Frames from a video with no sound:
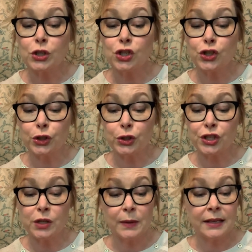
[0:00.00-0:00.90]
sure
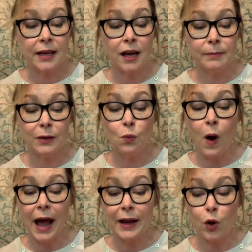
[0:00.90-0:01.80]
she would cut me
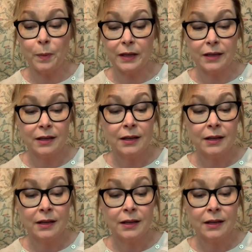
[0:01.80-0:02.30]
wide open.